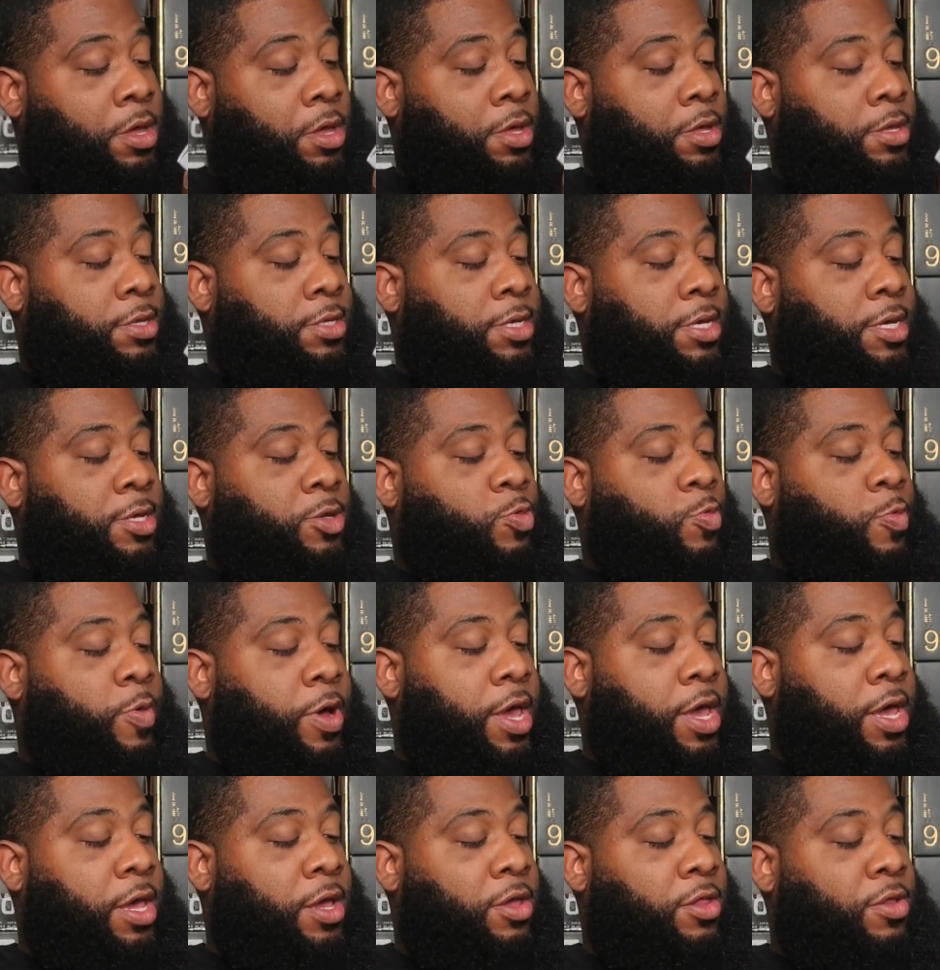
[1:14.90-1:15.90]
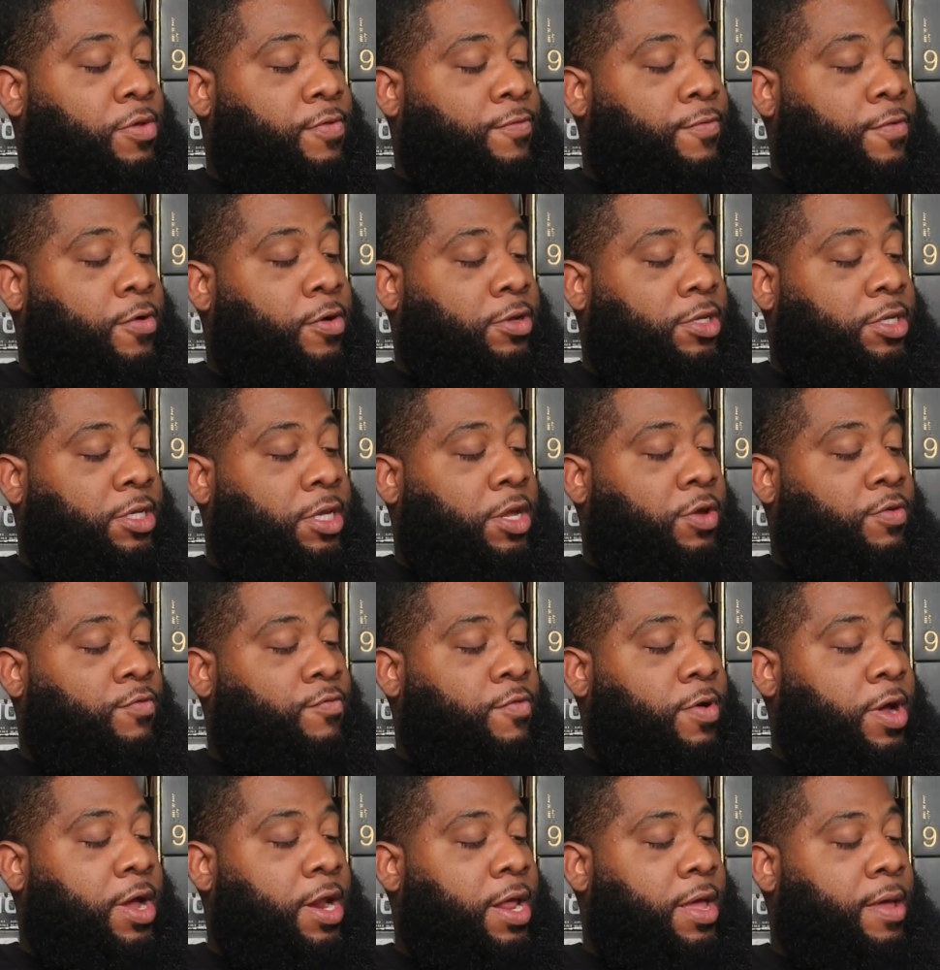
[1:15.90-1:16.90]
It says white, university,
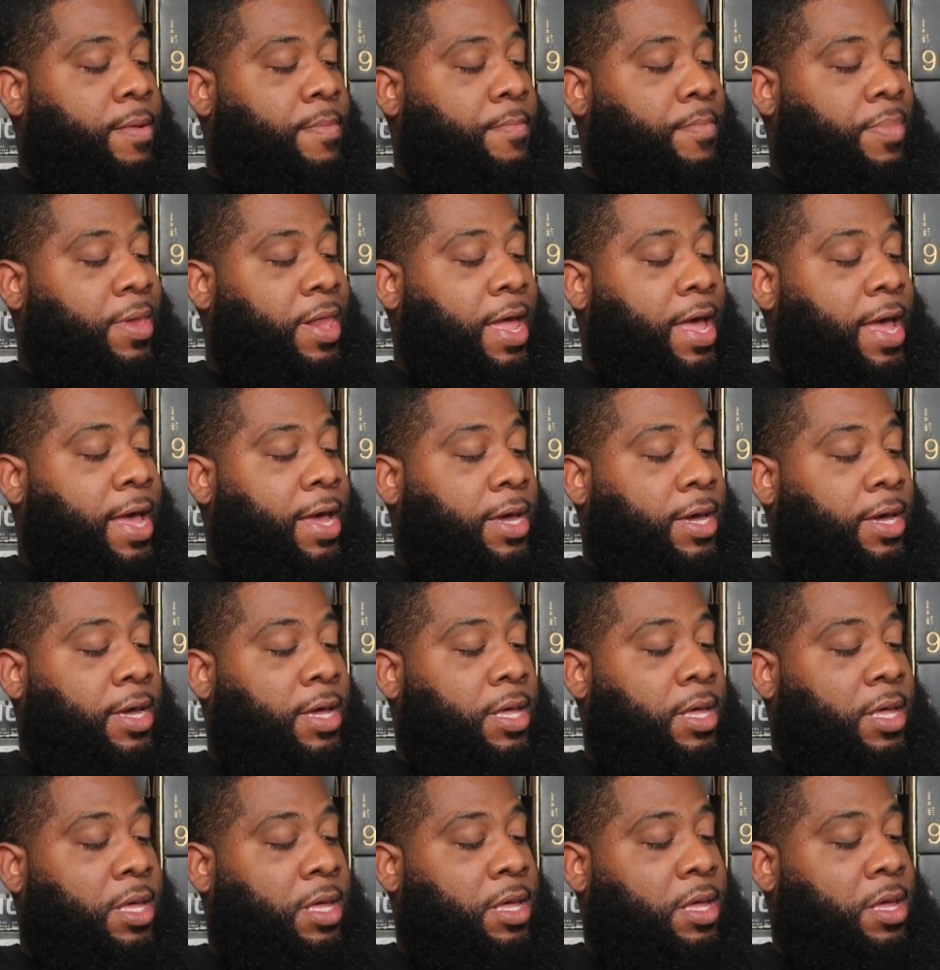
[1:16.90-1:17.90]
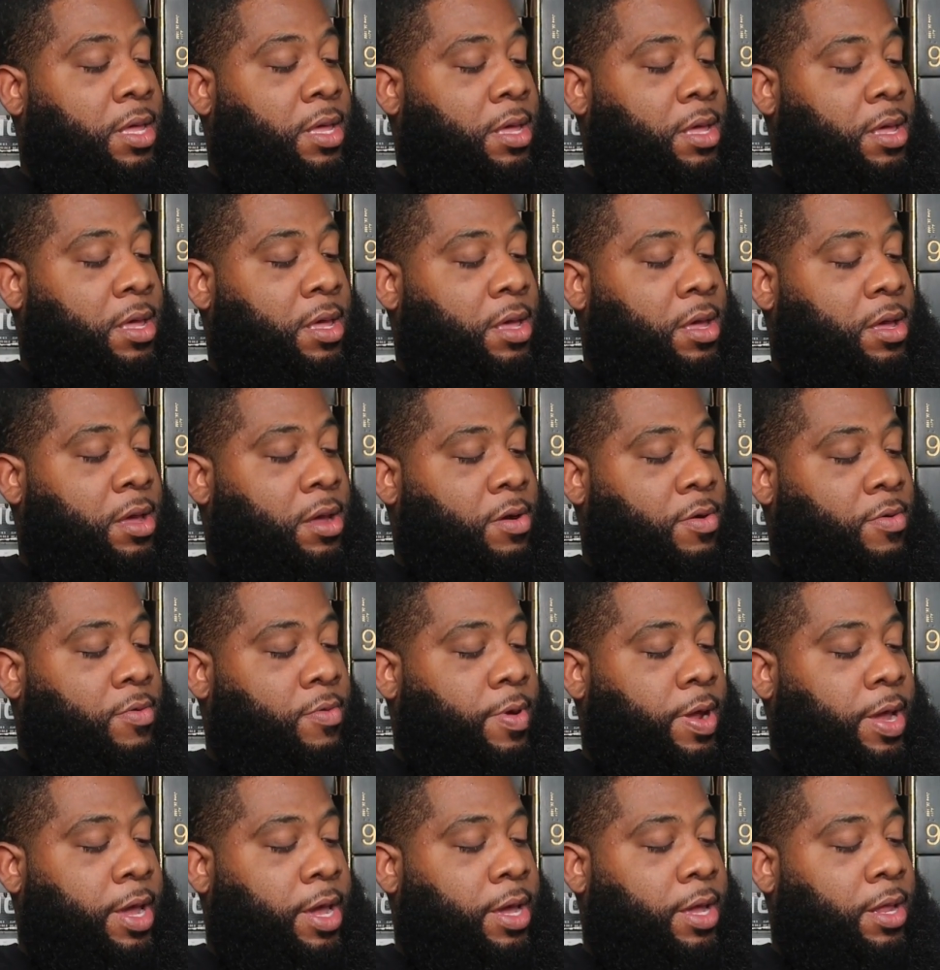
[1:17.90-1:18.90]
red, and black. All
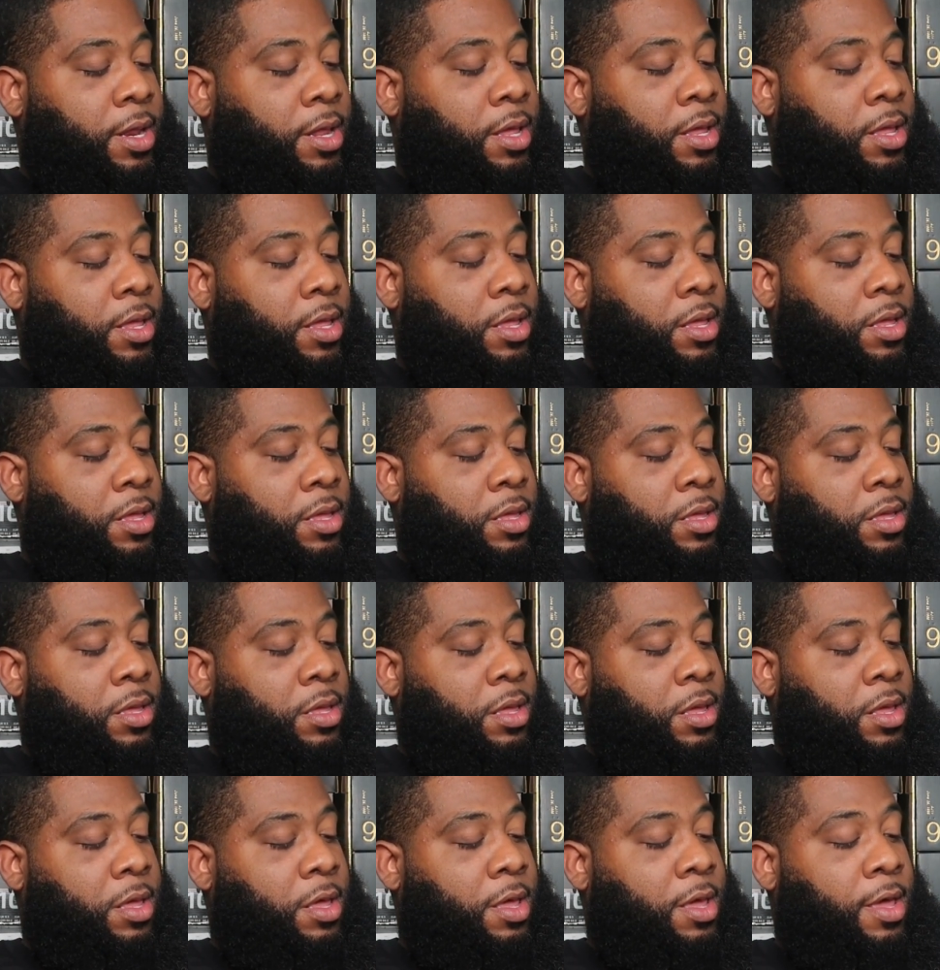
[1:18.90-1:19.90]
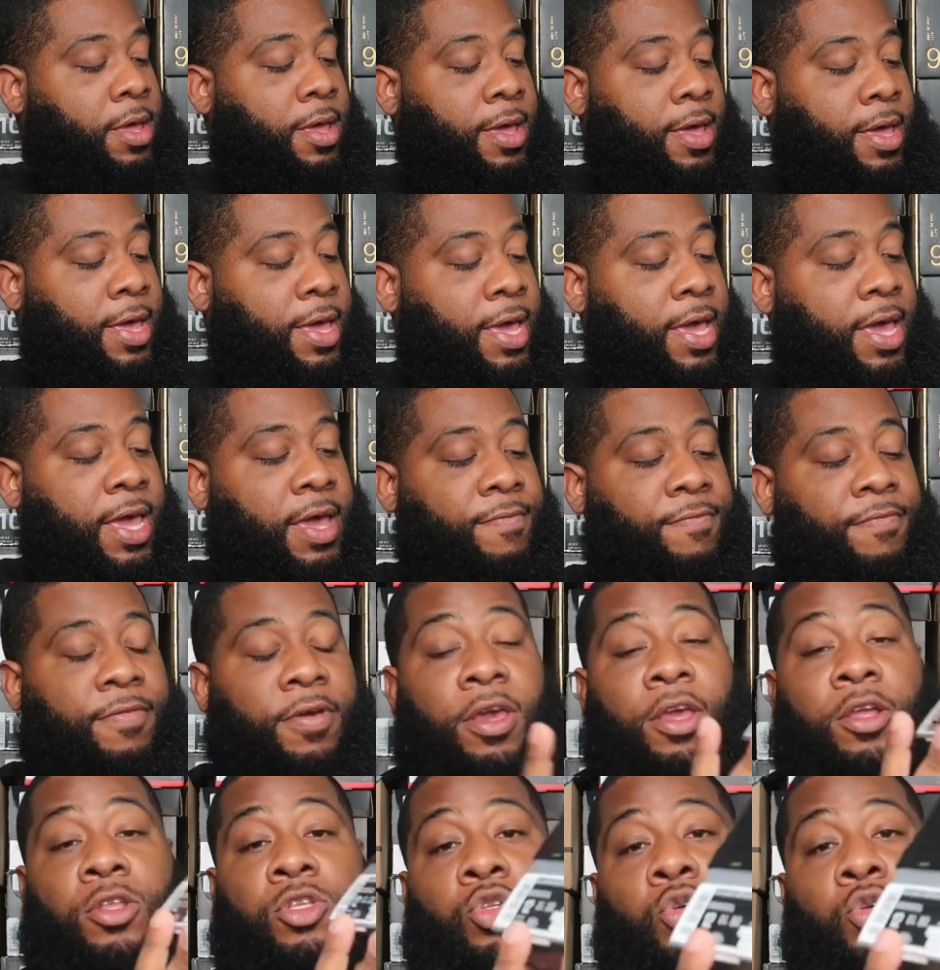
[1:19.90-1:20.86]
right. AB